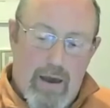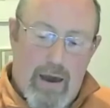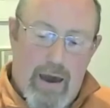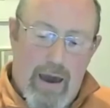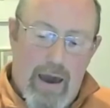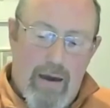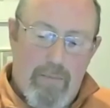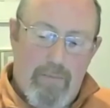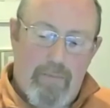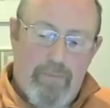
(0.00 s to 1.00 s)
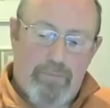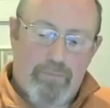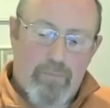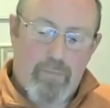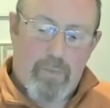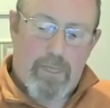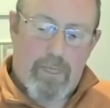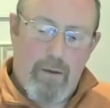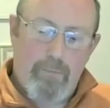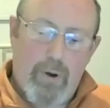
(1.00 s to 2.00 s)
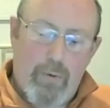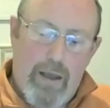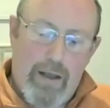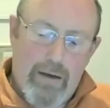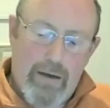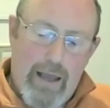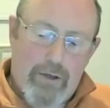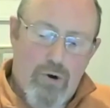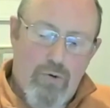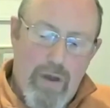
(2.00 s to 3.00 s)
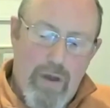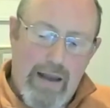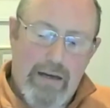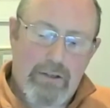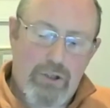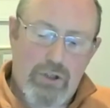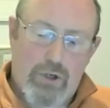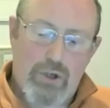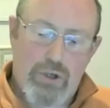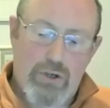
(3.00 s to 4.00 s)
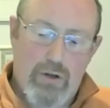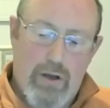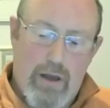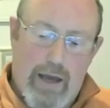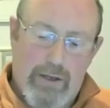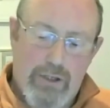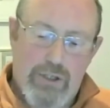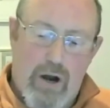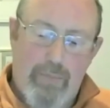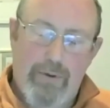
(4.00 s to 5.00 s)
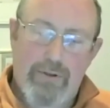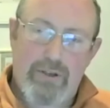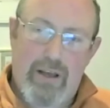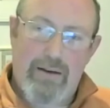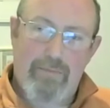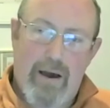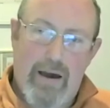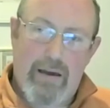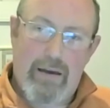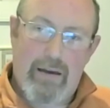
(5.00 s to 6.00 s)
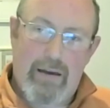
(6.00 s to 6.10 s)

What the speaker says: But it created such a disturbance in my